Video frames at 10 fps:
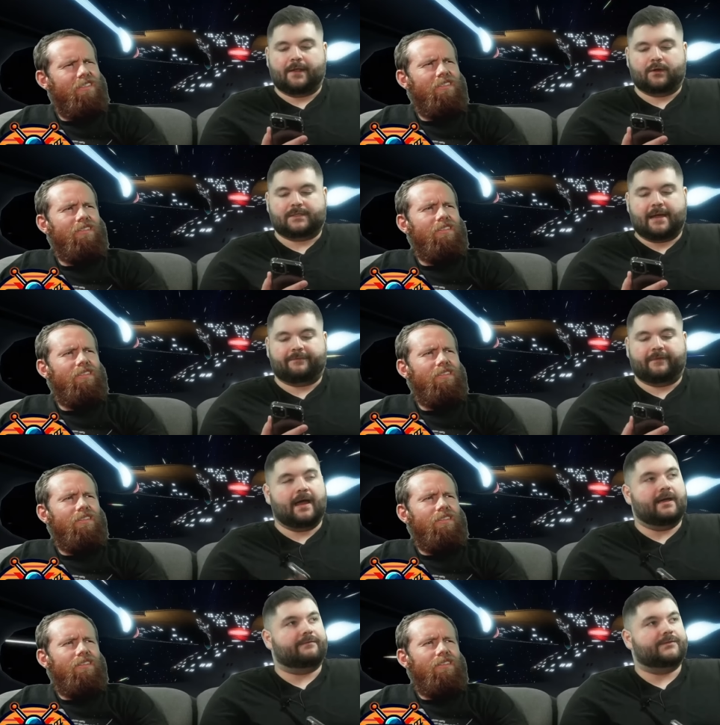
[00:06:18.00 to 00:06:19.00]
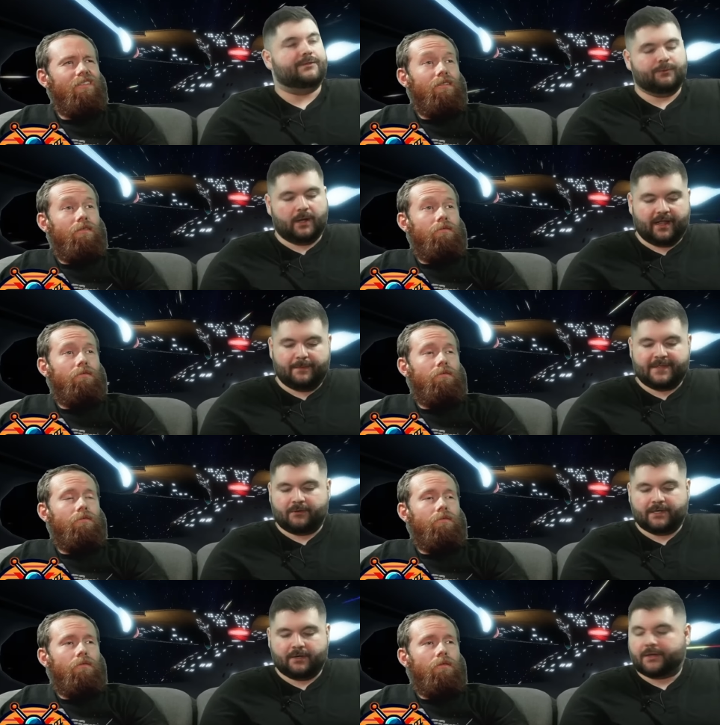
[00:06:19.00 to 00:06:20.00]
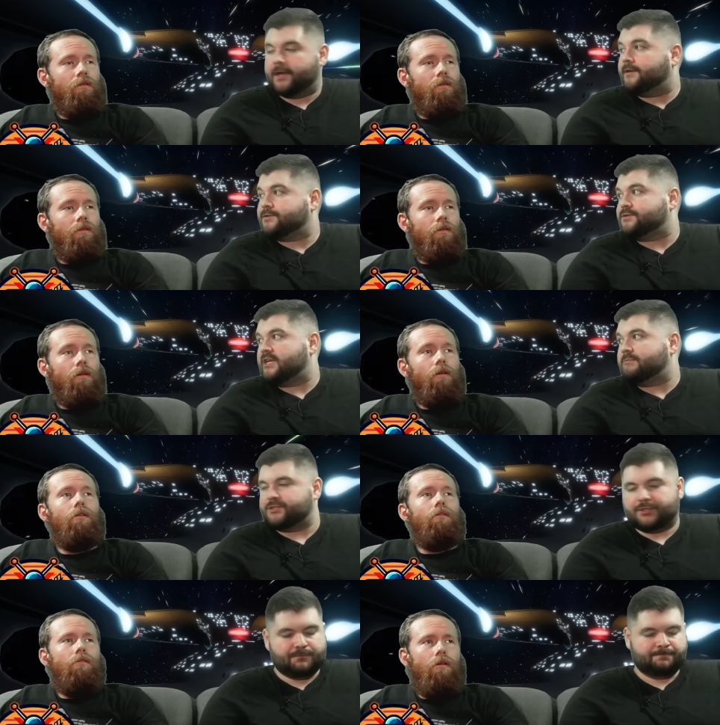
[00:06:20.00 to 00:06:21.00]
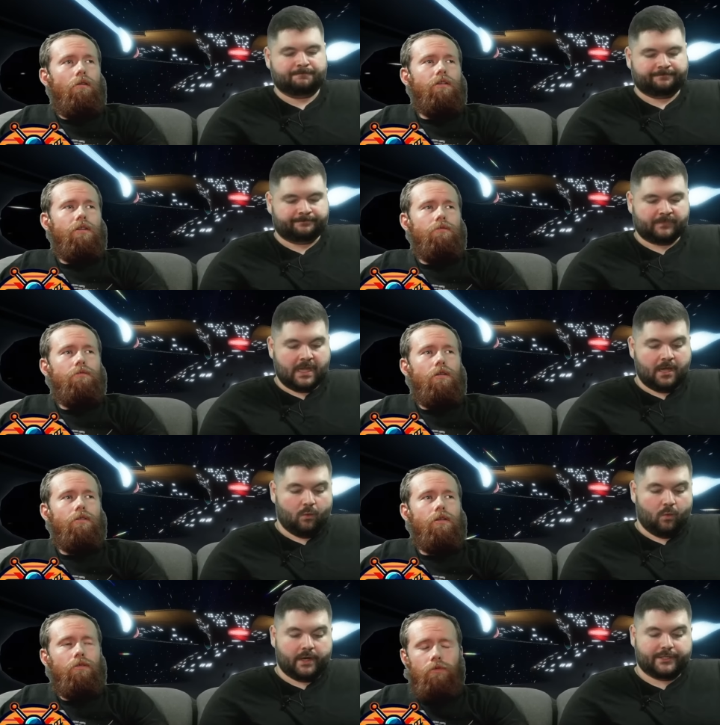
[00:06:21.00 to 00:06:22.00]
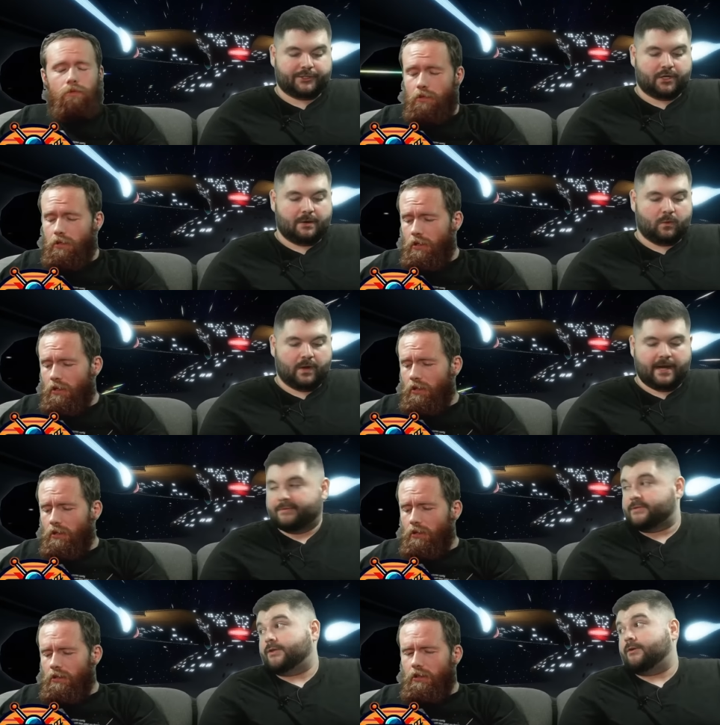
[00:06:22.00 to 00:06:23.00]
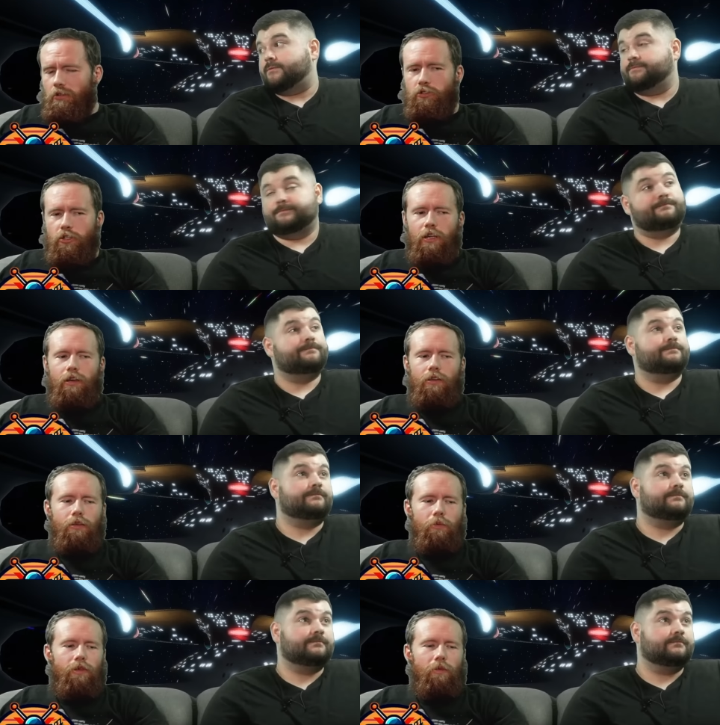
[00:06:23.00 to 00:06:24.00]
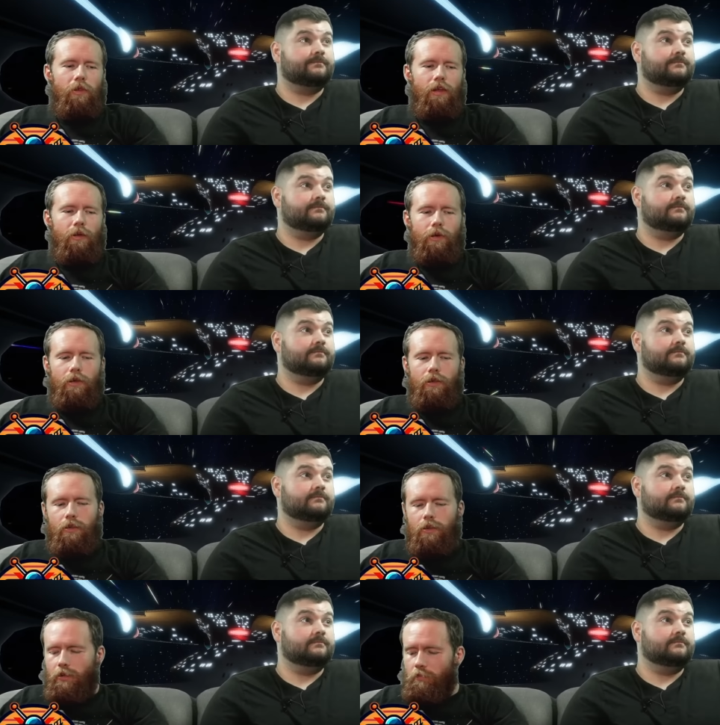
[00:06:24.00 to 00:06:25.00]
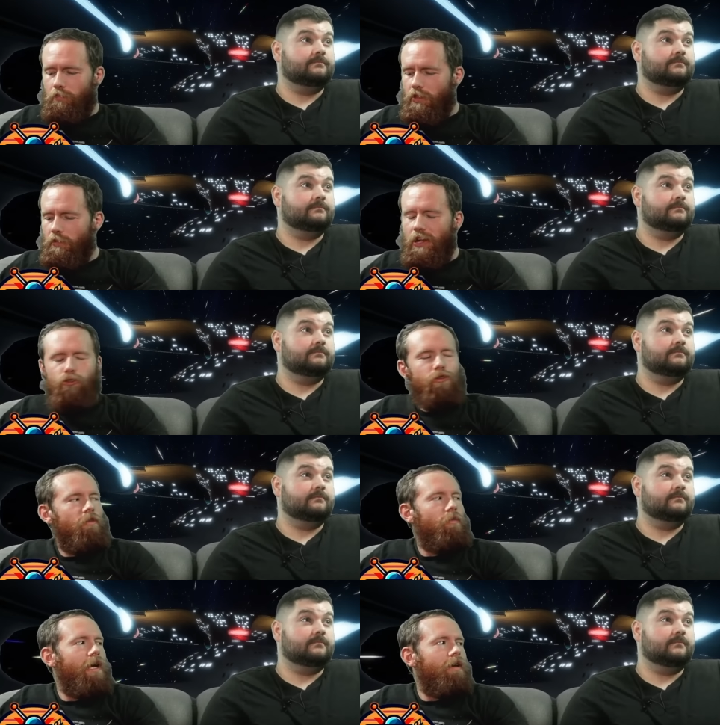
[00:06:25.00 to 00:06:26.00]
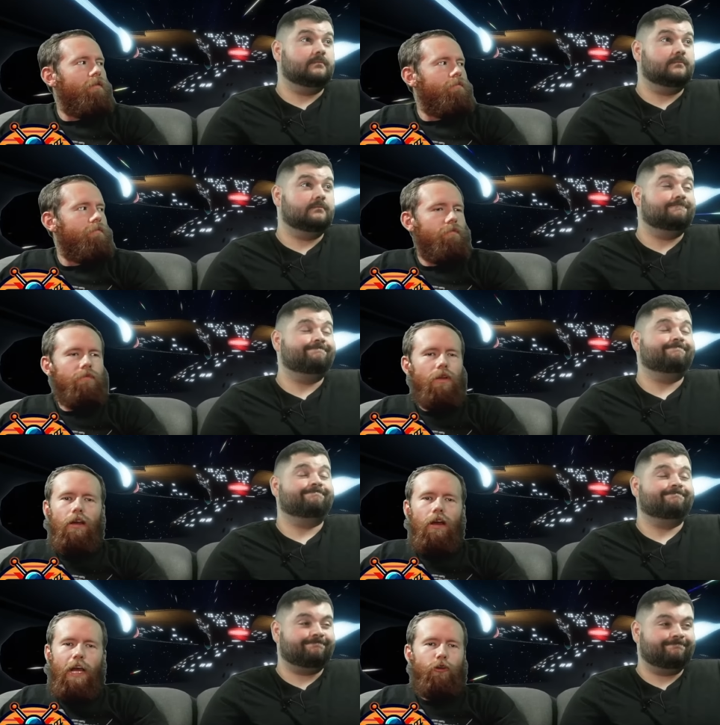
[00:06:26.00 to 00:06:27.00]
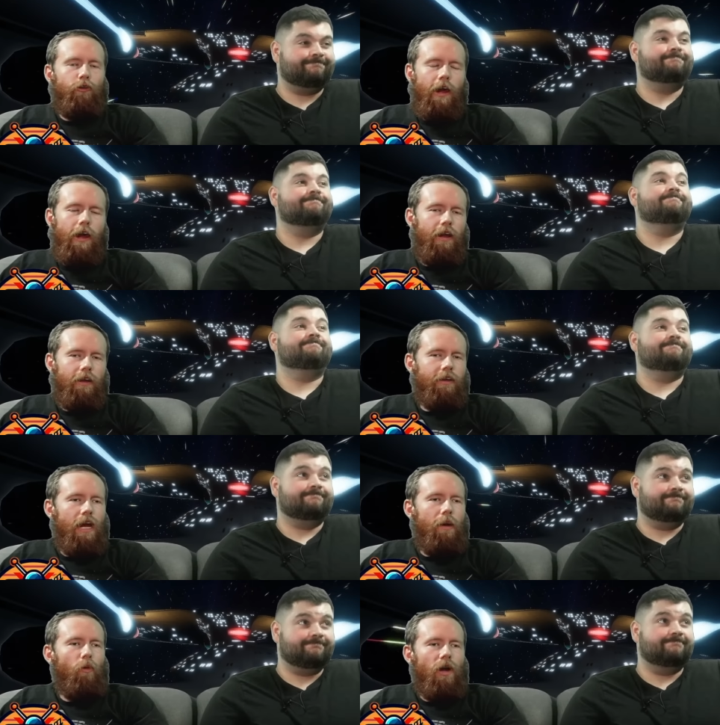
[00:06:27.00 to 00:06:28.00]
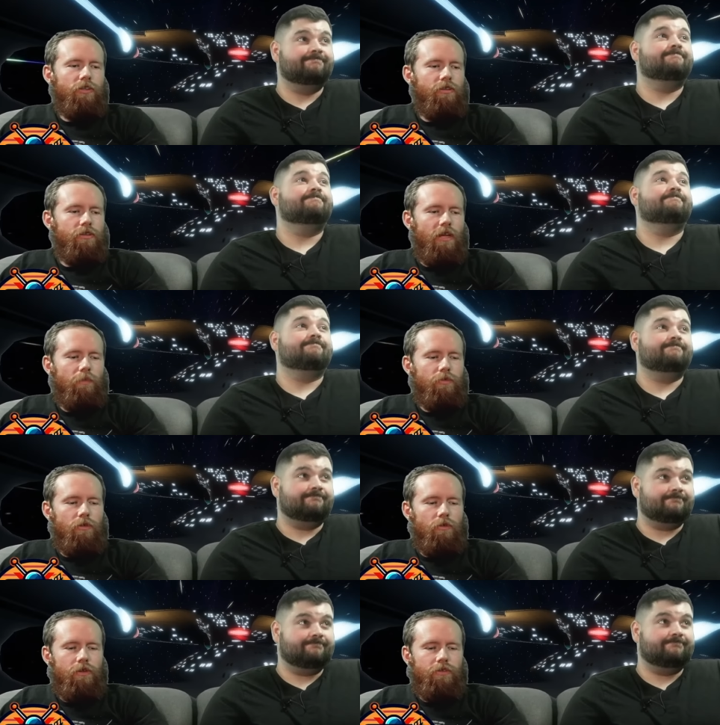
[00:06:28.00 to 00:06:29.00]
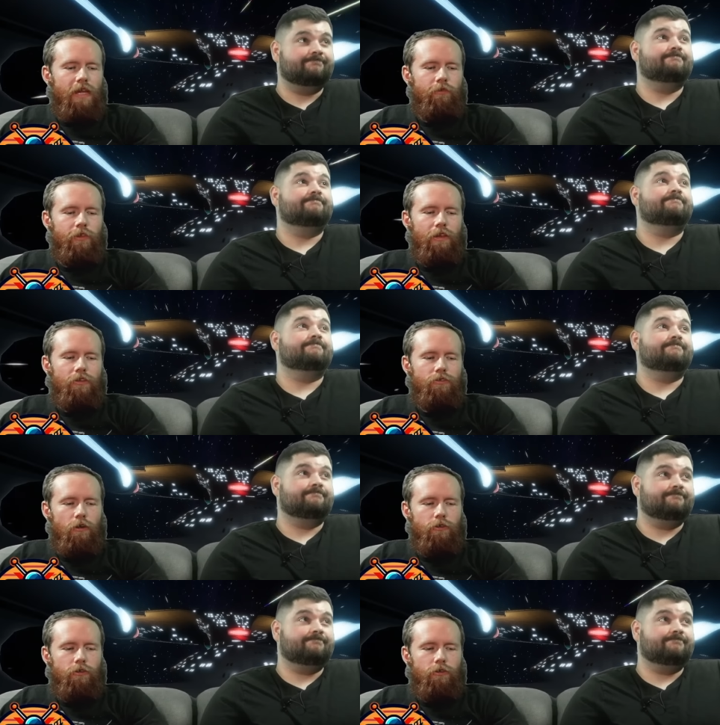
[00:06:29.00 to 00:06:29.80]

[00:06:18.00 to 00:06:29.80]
Speaker 1: out on their top five to uh, Elementary Dear Data. So same as you. Okay. okay. What is your number one episode? Oh, gee,
Speaker 2: let me let me think about it. Um, the Measure of a Man. I cried on camera watching this episode. It's everything that